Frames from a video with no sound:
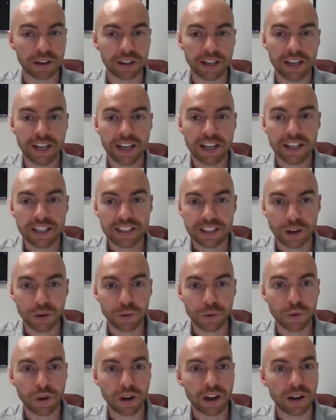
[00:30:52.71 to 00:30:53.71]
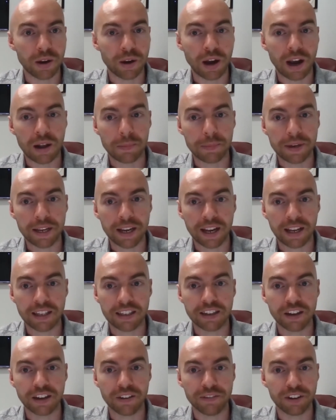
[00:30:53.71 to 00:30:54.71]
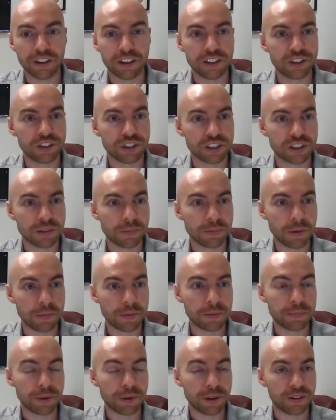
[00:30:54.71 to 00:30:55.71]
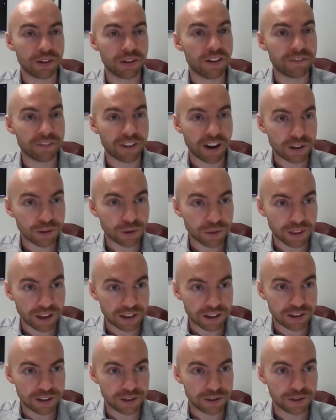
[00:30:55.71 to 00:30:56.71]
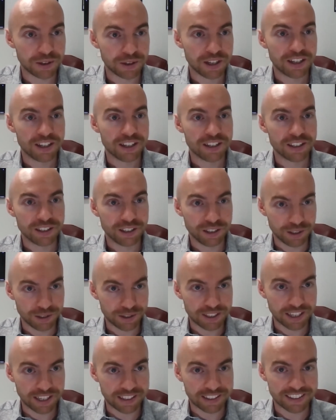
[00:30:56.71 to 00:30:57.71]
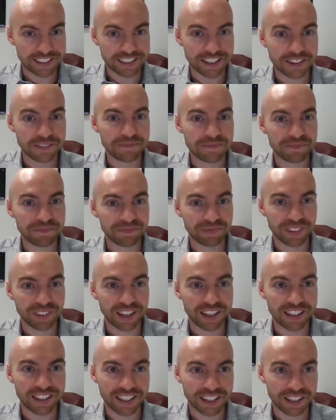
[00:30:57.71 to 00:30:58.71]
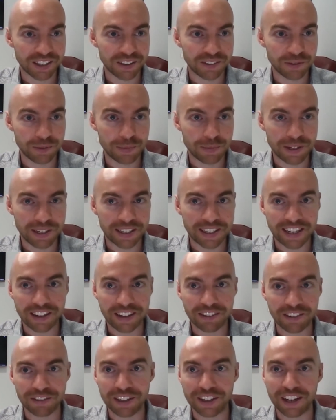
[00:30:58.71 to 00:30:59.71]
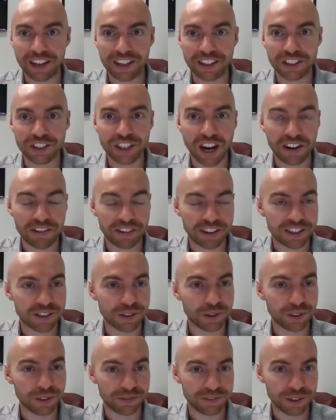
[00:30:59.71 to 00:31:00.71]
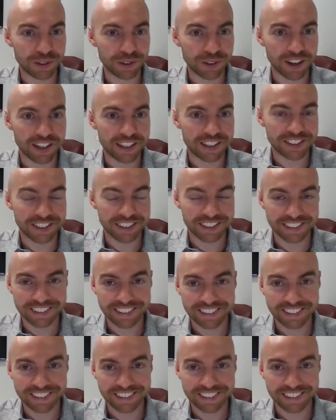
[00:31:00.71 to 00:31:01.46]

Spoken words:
So I'll be handing over in just a moment, but a final thank you to you, Thandeka, and thank you for being here and sharing all of your knowledge.